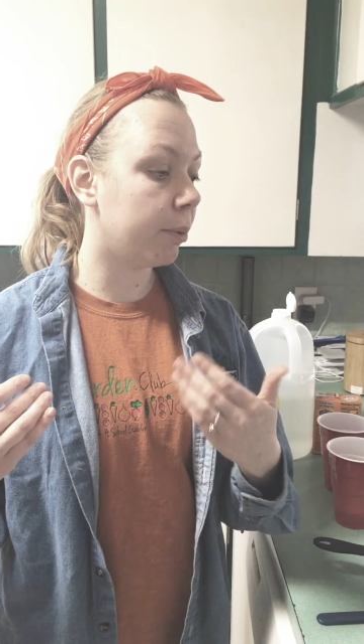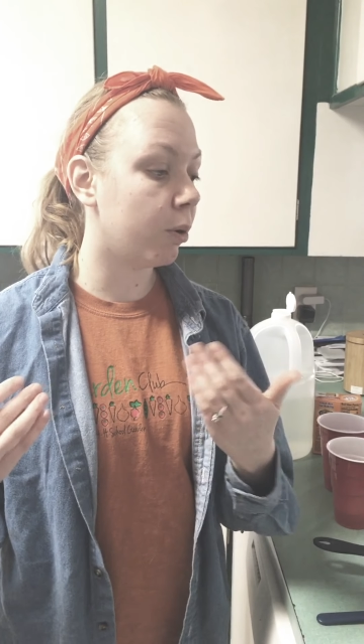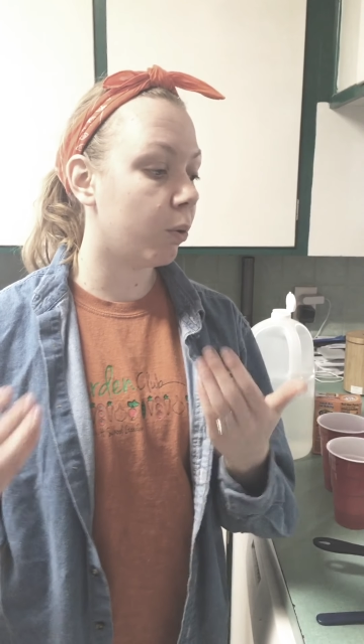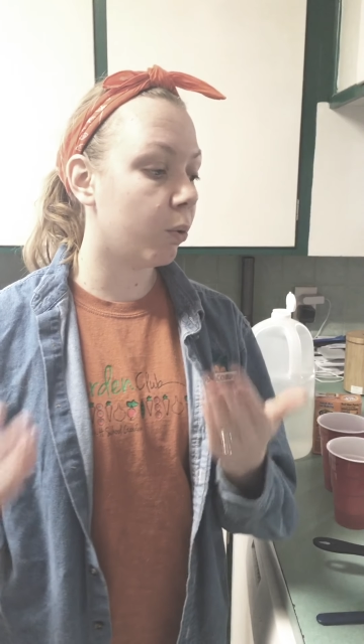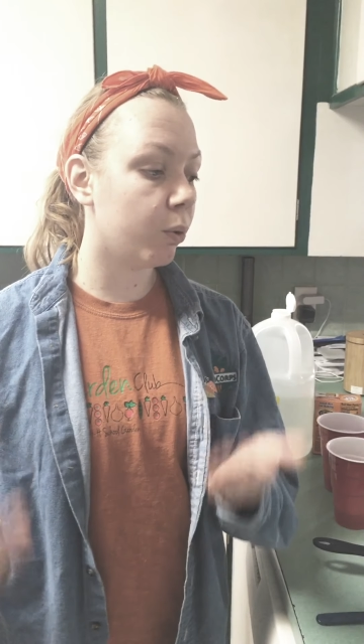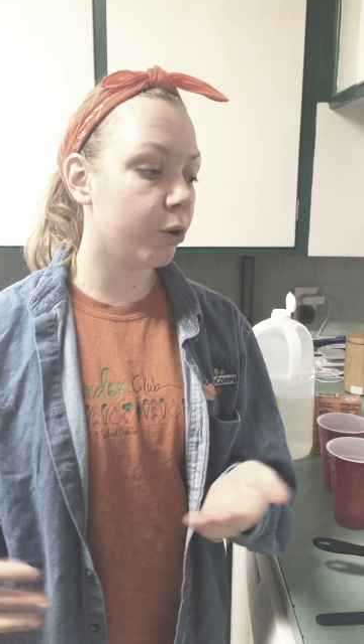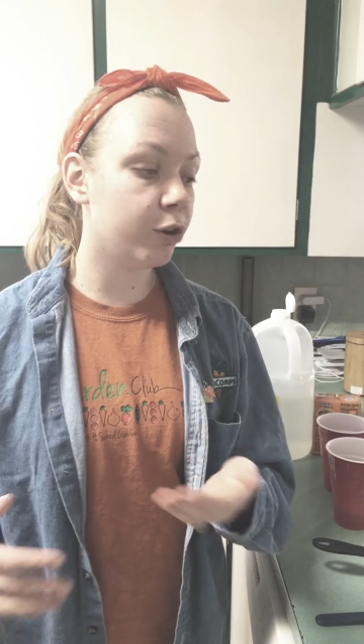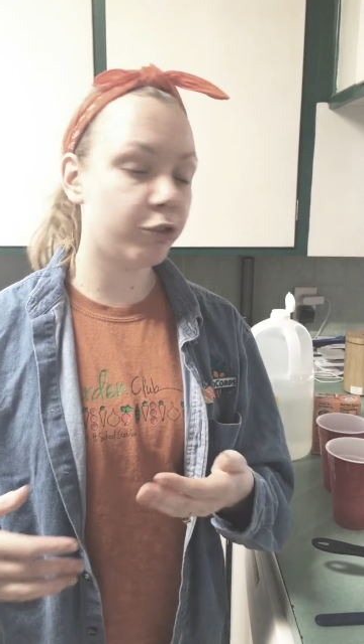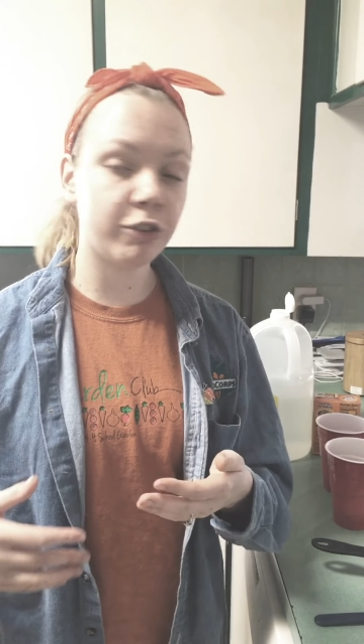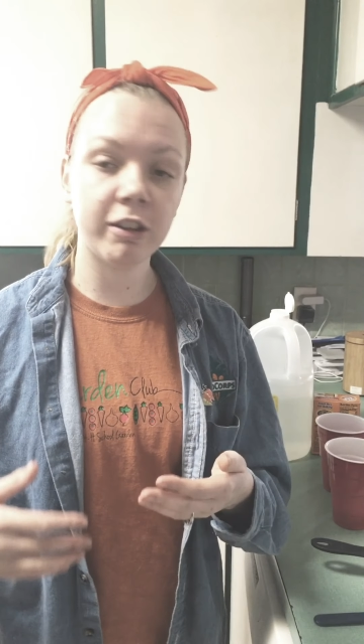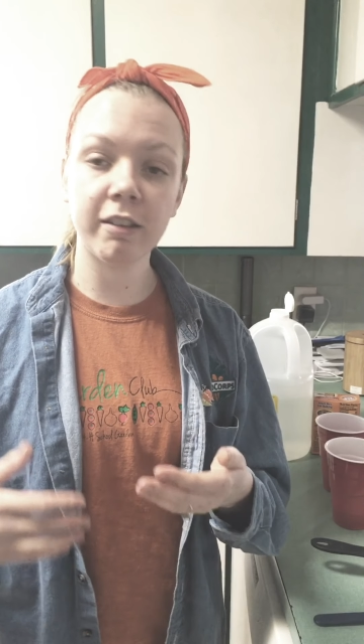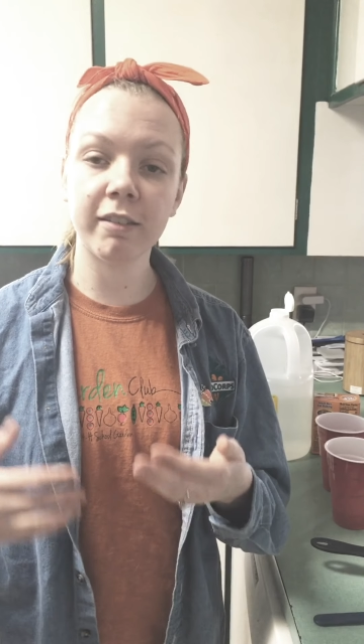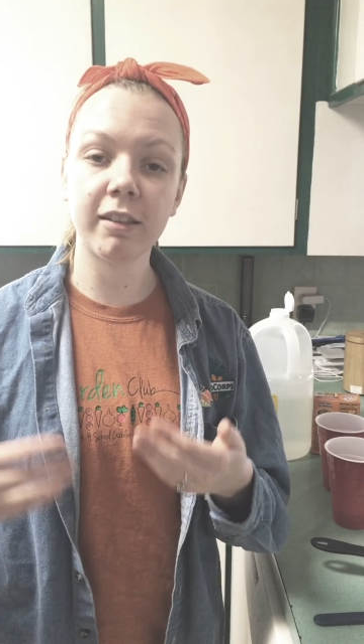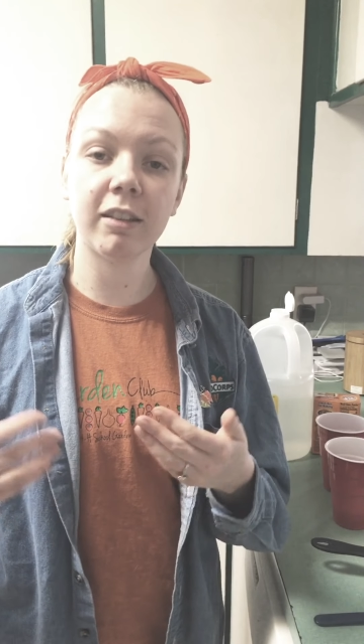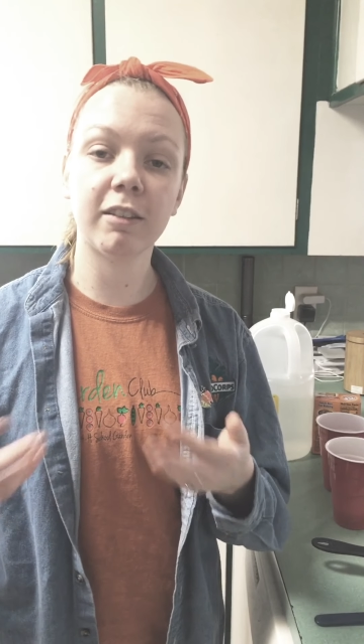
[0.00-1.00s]

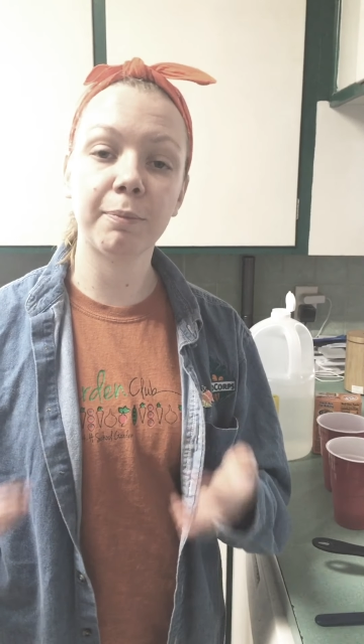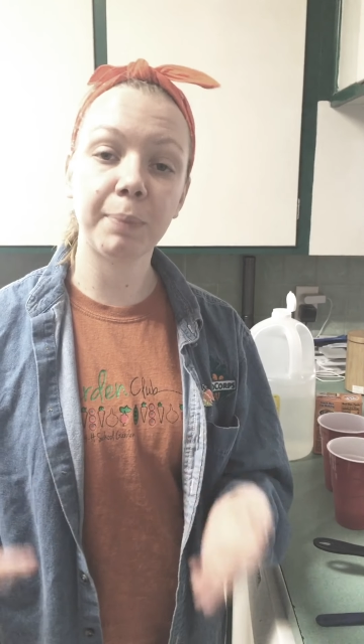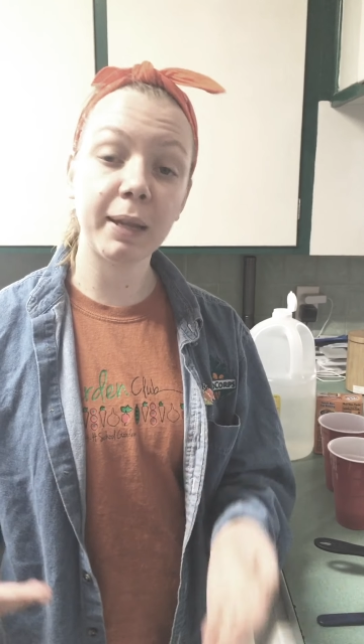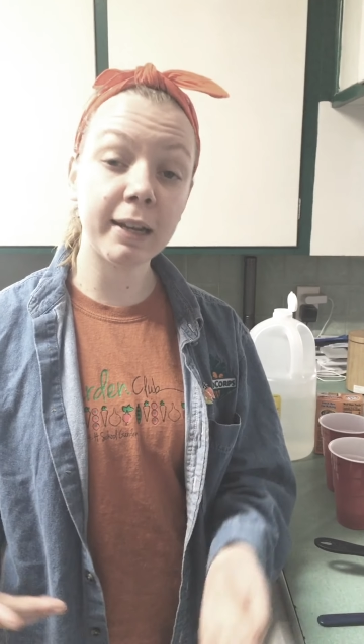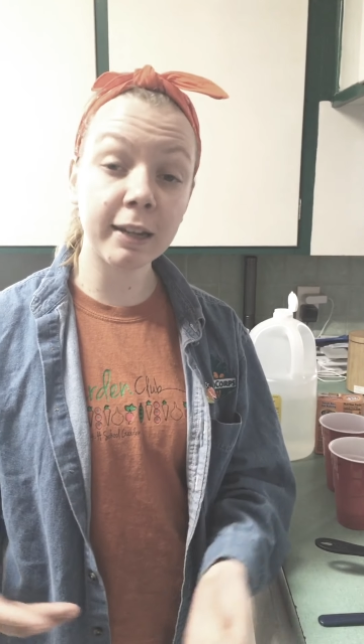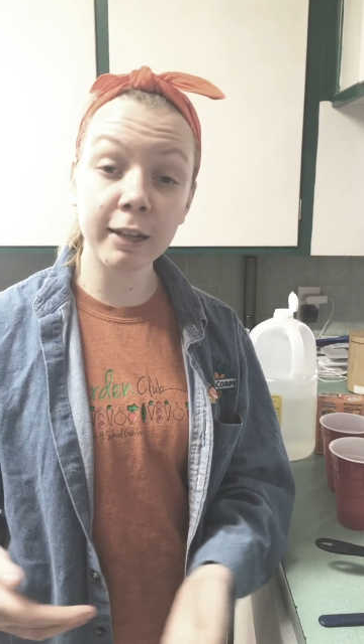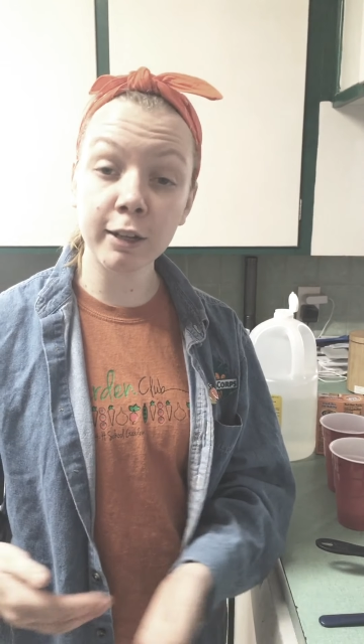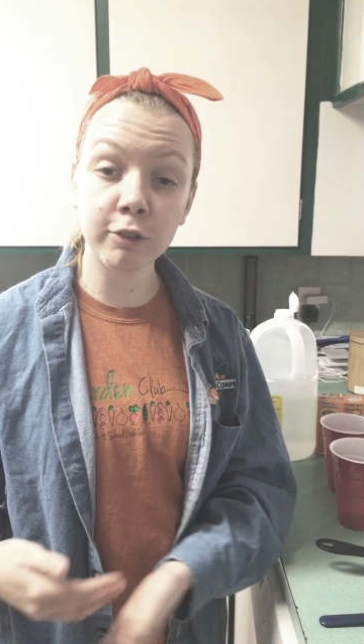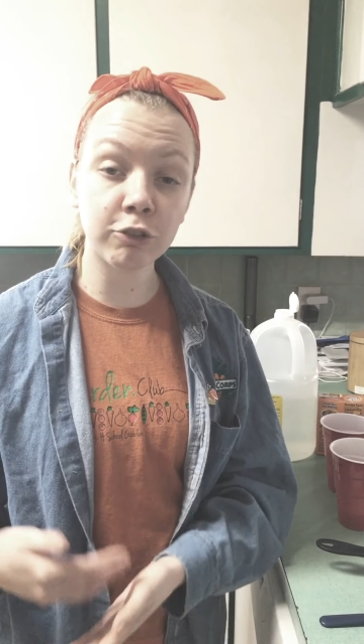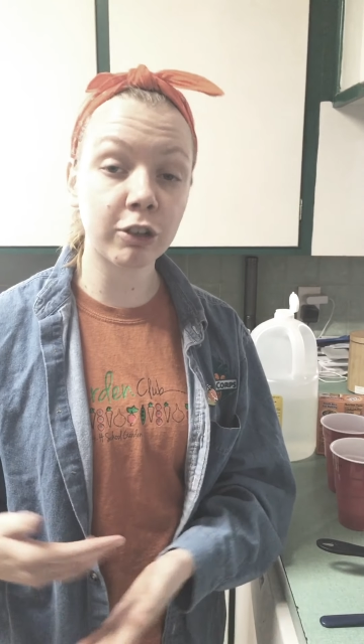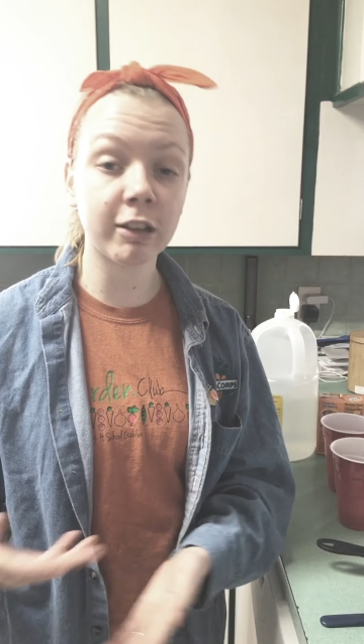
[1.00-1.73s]
oranges and spinach and